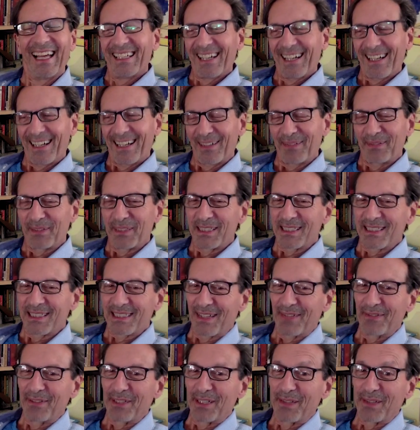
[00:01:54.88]
I'll be
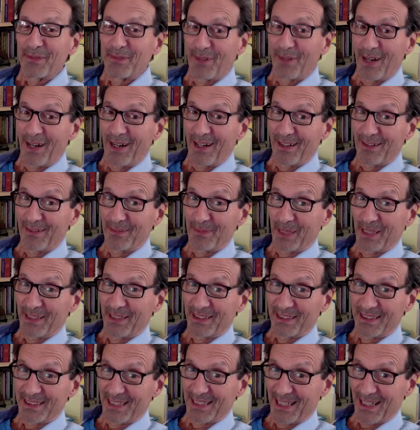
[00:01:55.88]
75 by
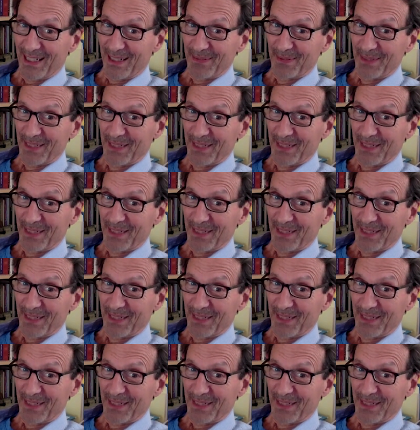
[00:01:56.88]
the time